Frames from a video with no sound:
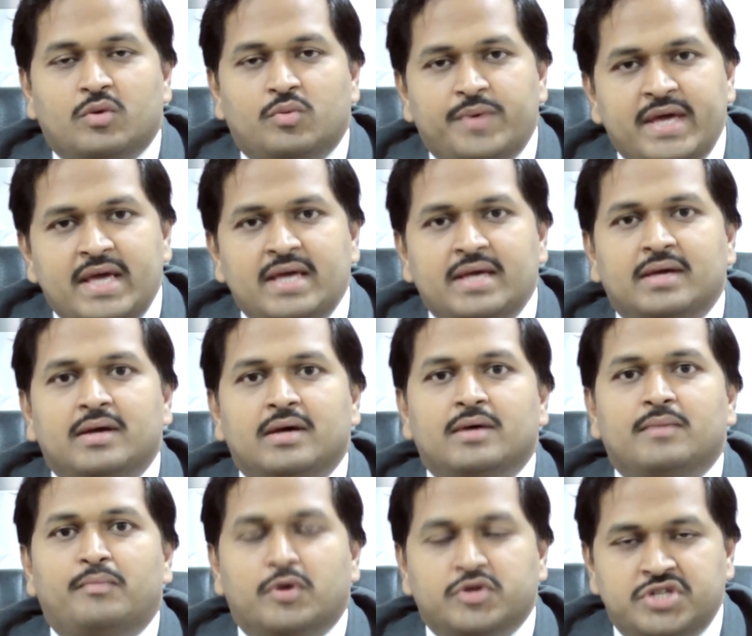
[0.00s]
we
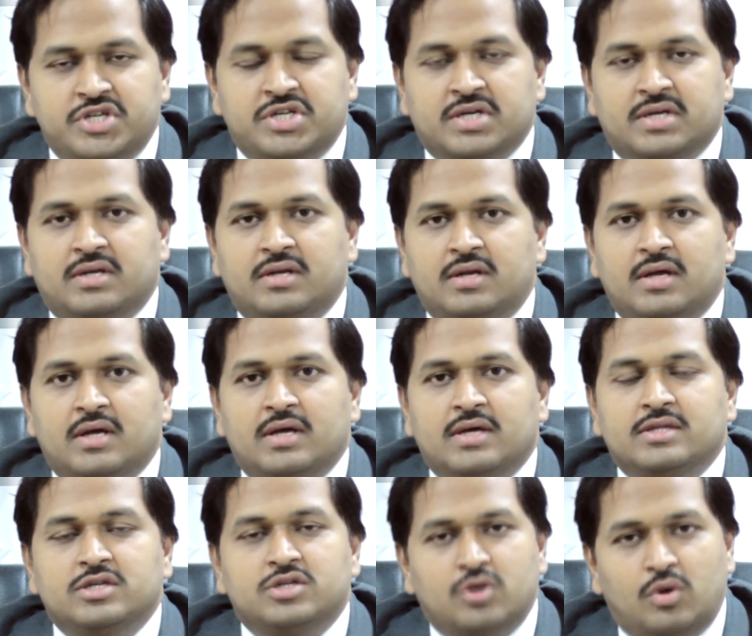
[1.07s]
position
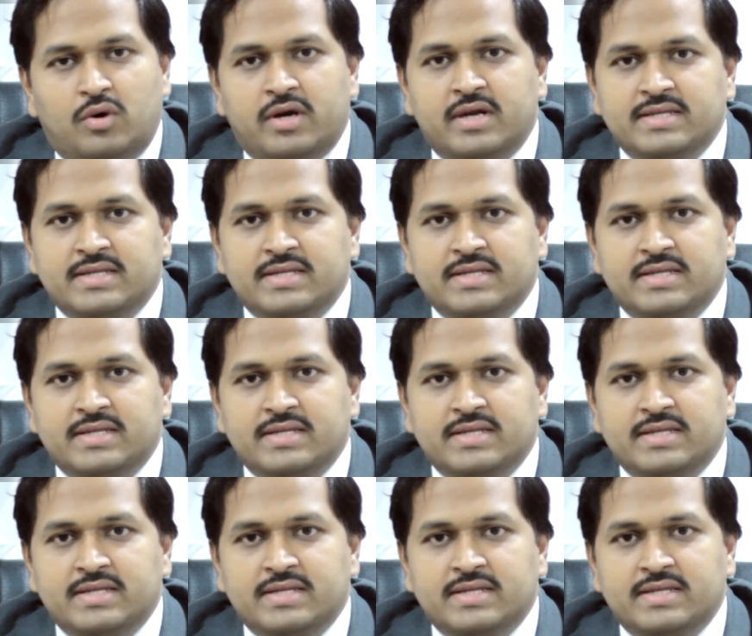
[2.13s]
the shoulder